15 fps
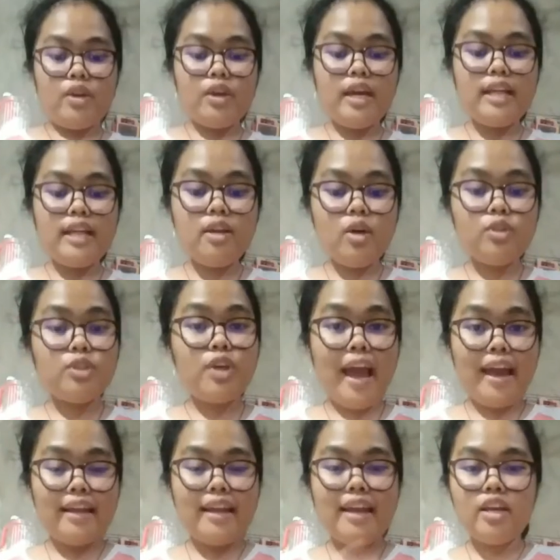You can also
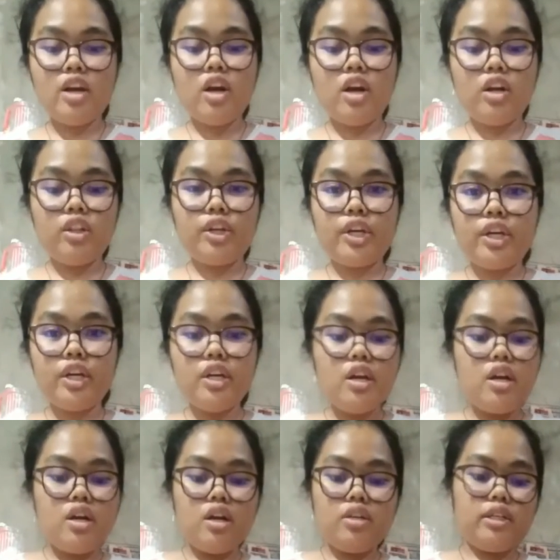add any color
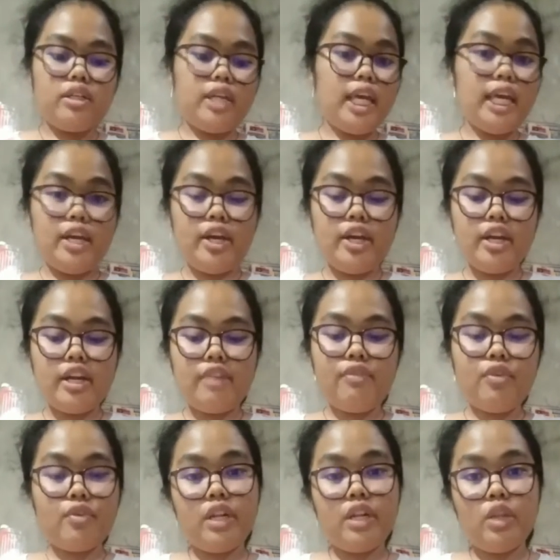here if
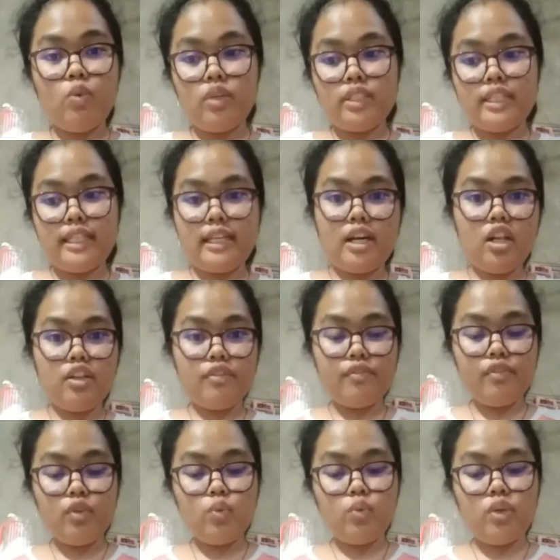you really wanted a
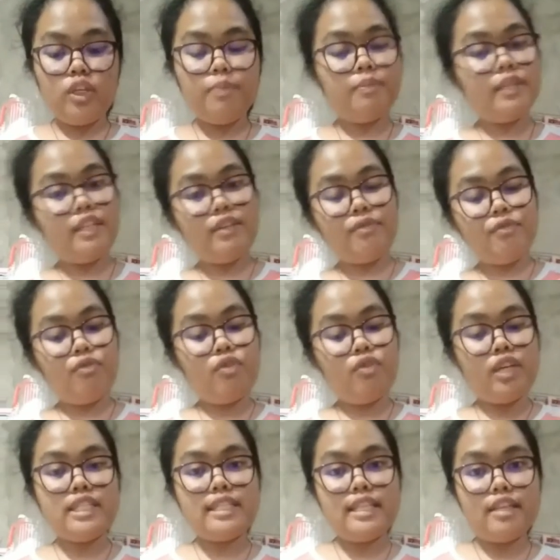colorful one, but if
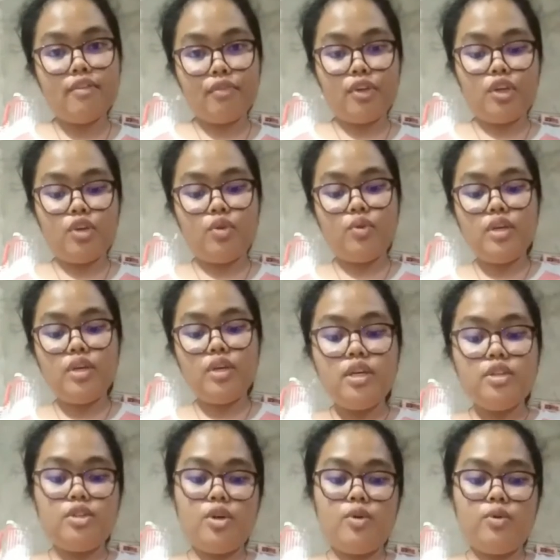white is enough for you,
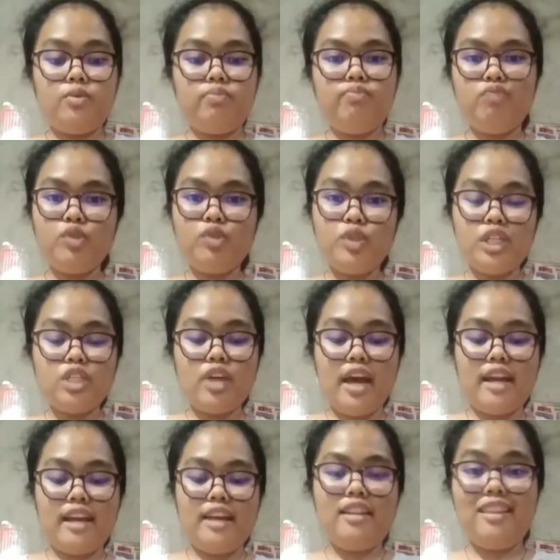so you need to
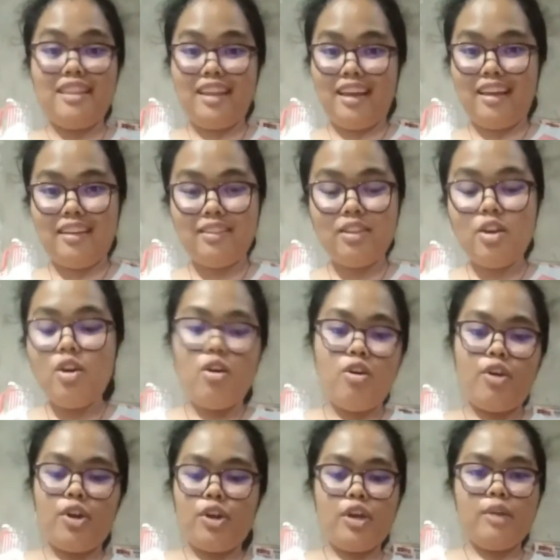add anything,
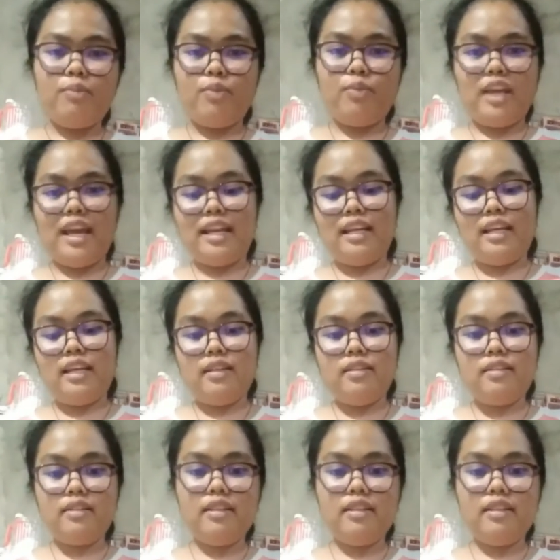or you can put any.